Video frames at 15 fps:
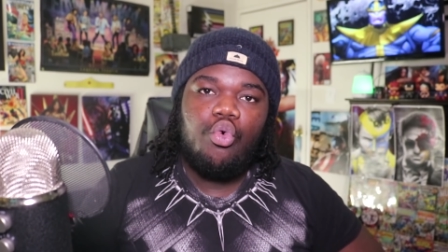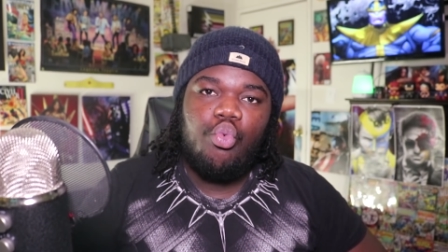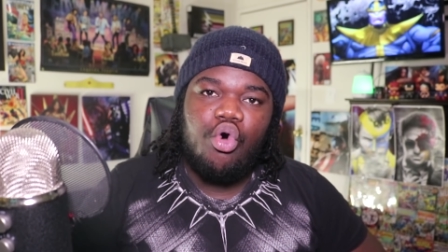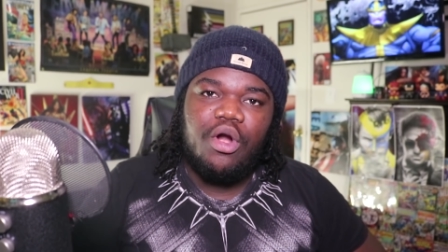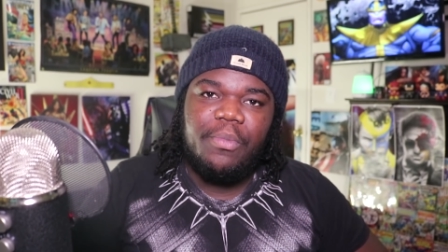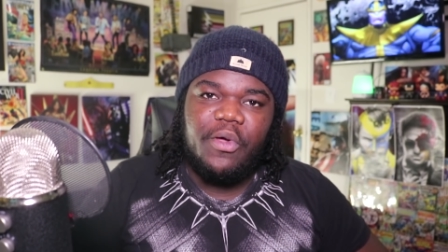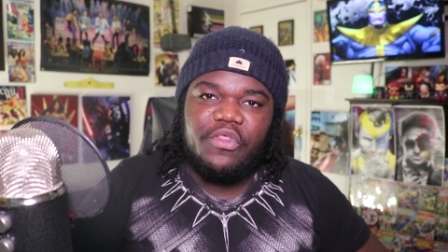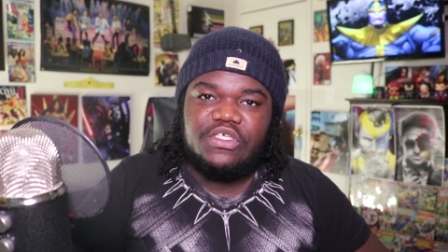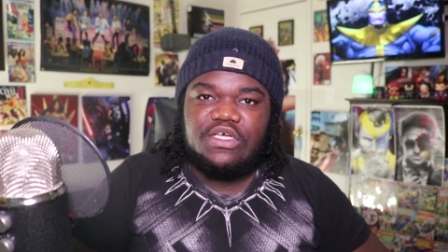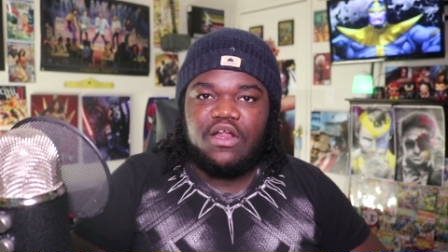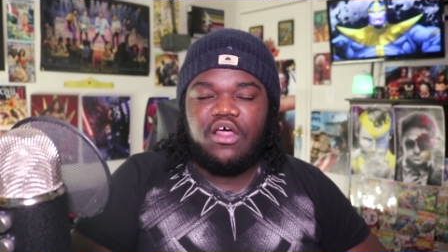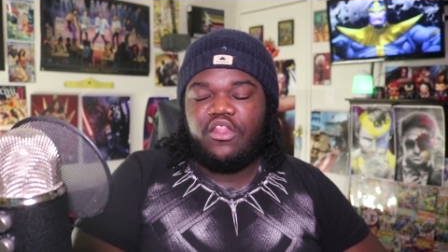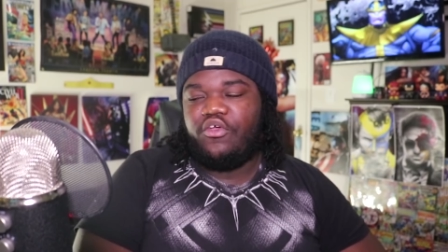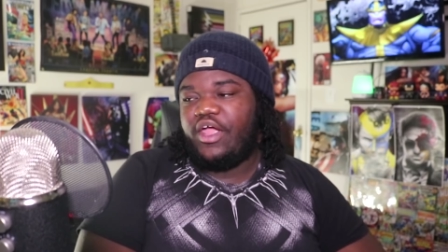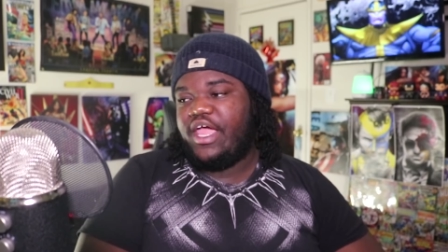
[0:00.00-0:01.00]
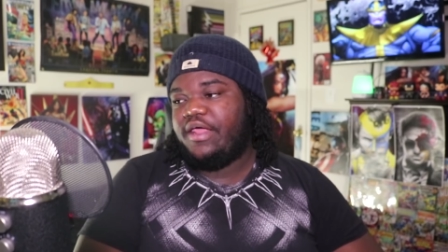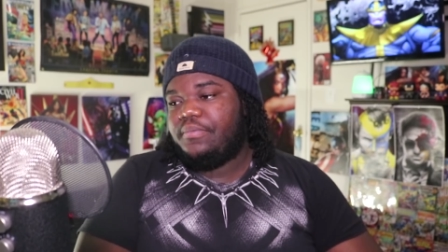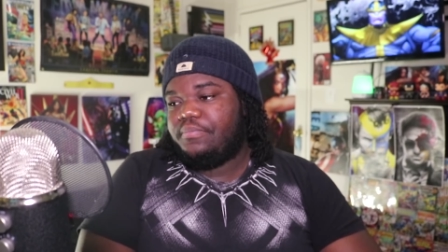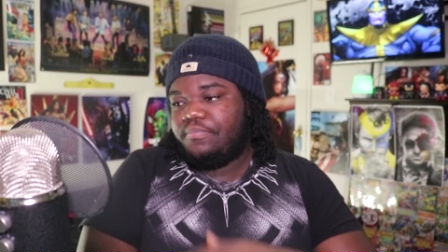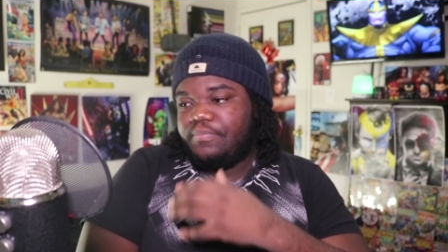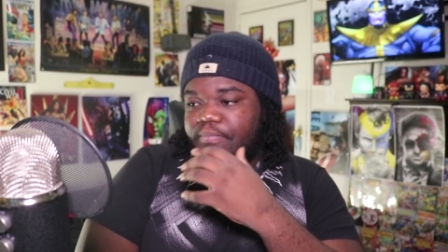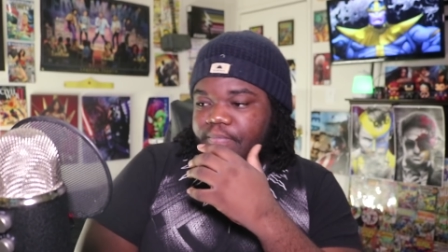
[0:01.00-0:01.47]
Warner Brothers, on the other hand,
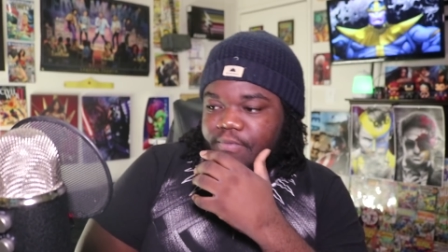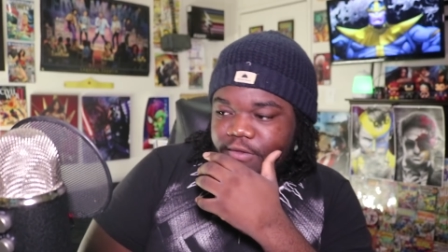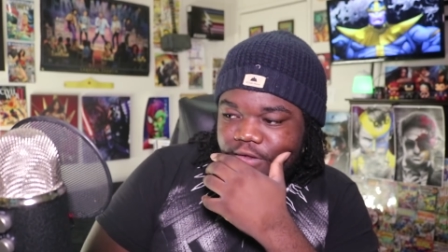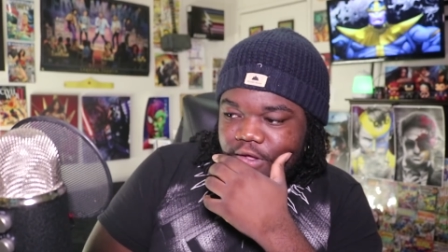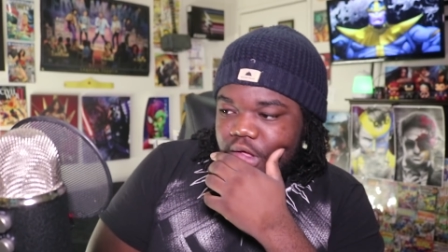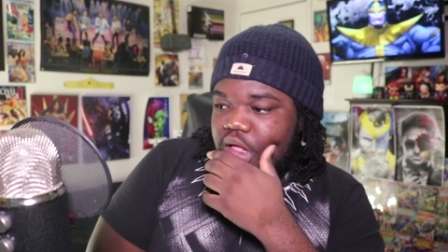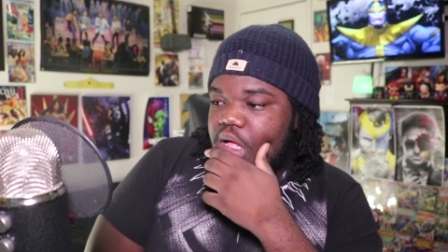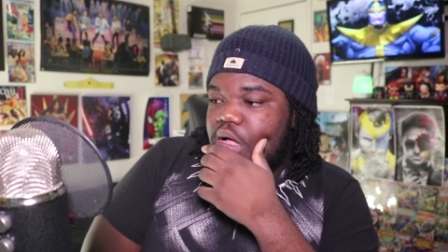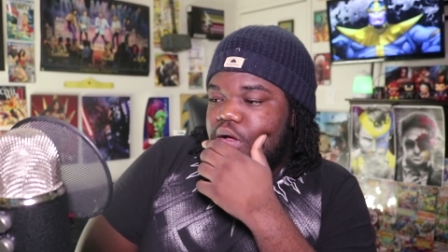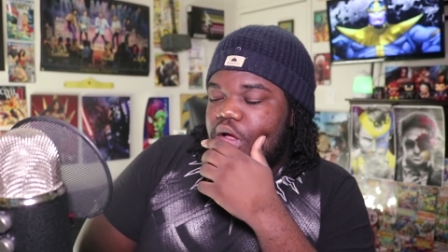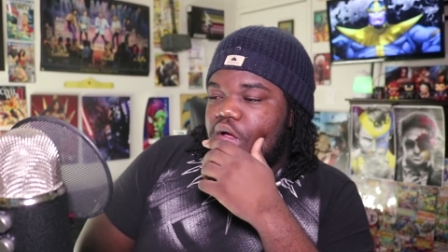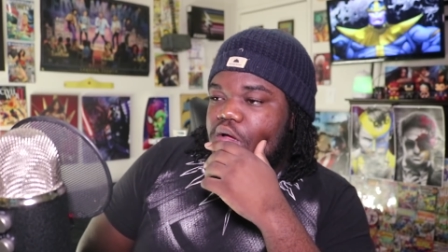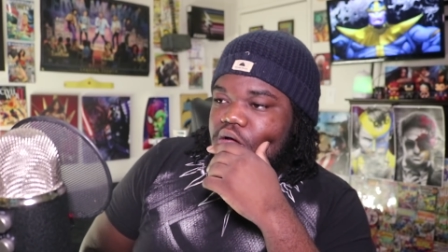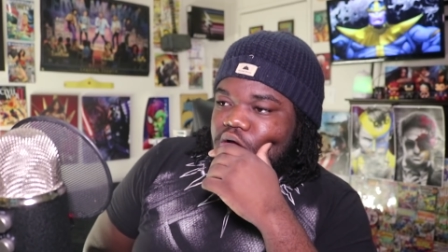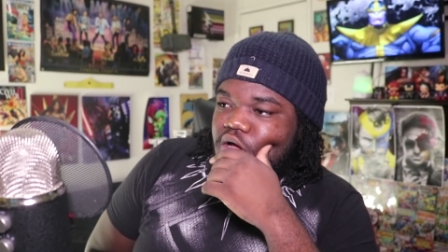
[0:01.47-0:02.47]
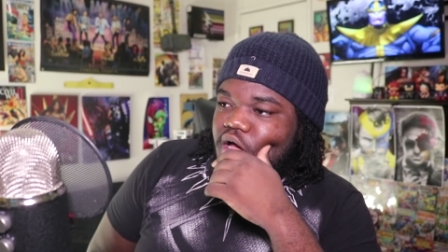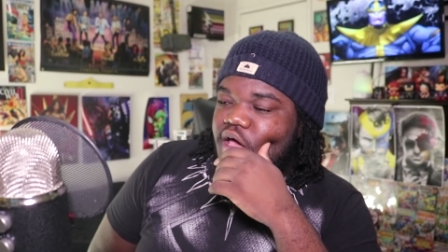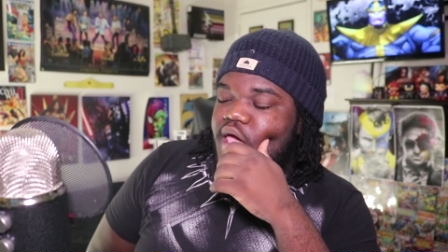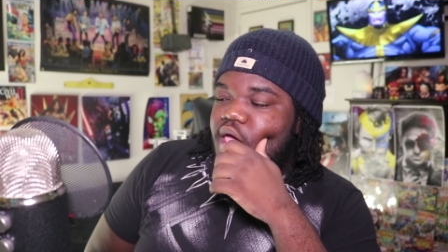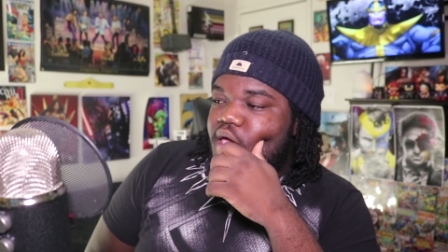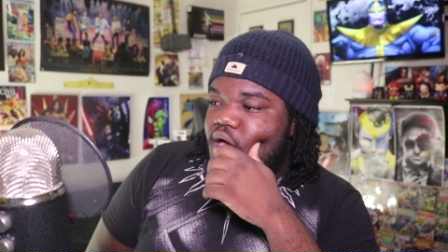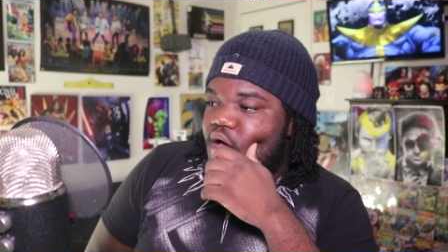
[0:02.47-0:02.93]

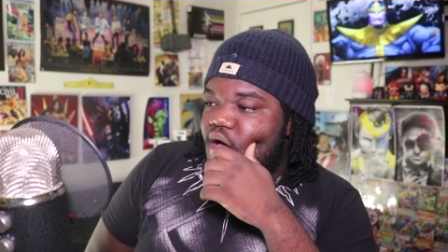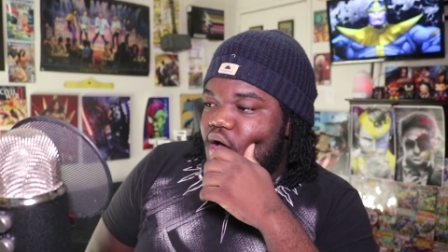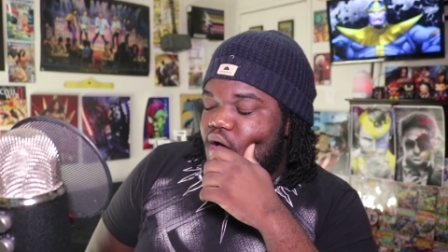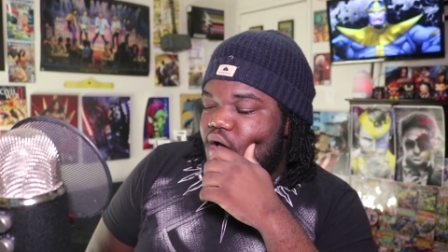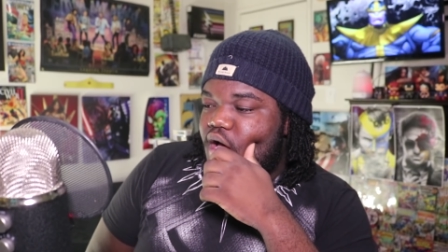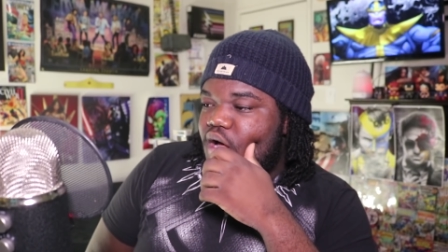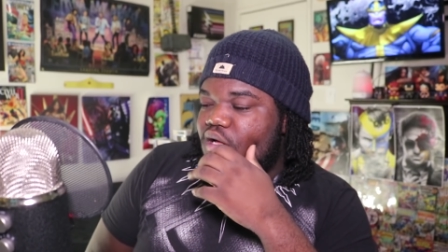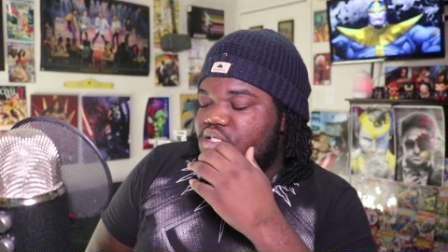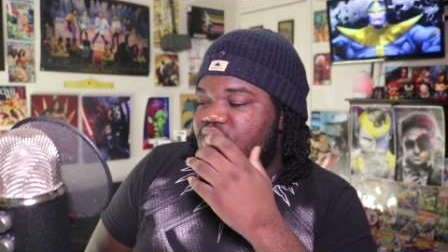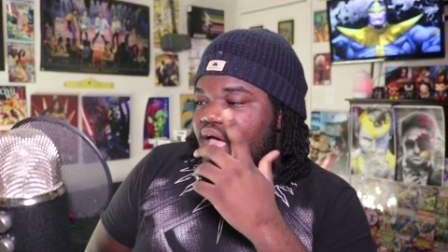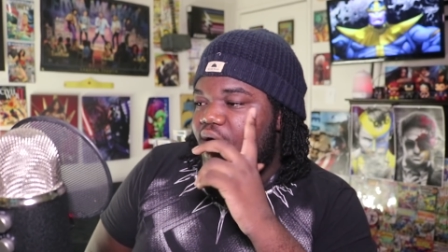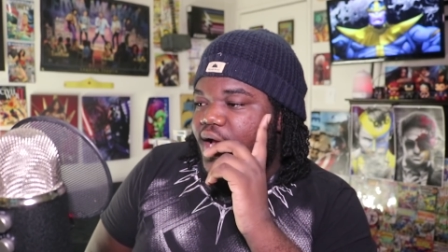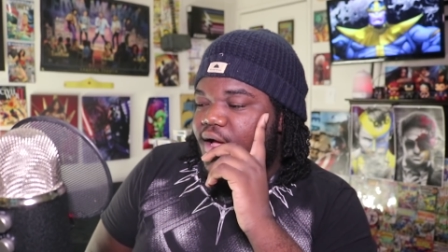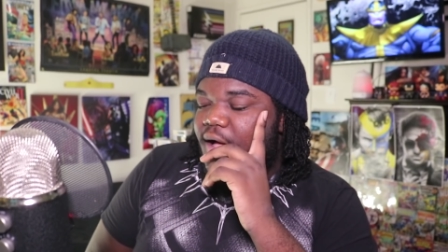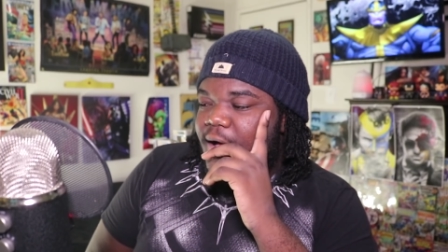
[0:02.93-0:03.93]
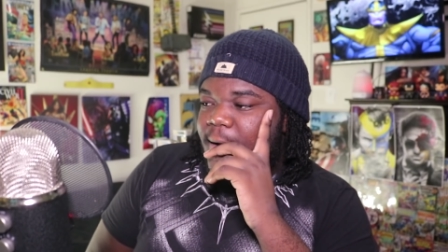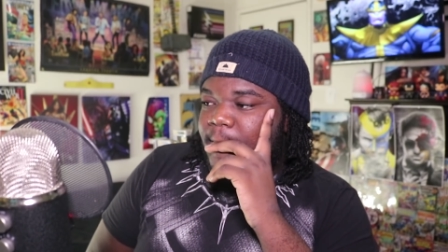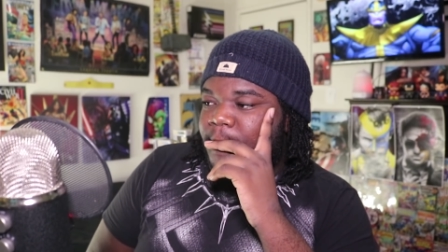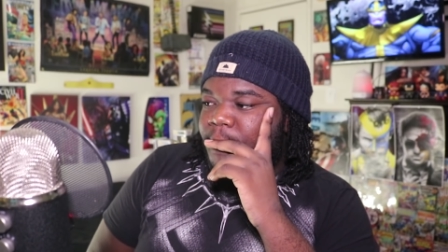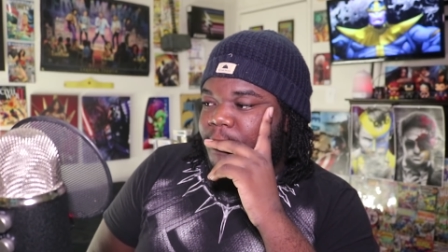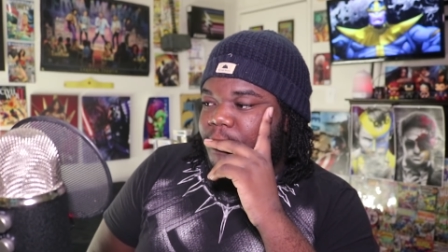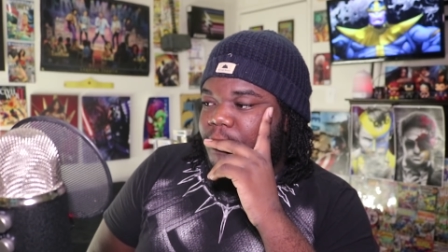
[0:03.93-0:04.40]
hey, uh, uh, uh, Zach,
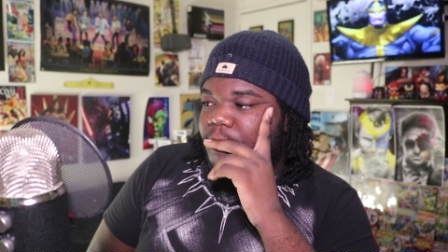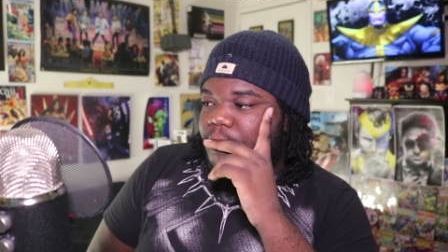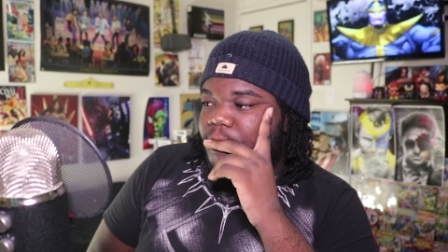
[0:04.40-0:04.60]
um,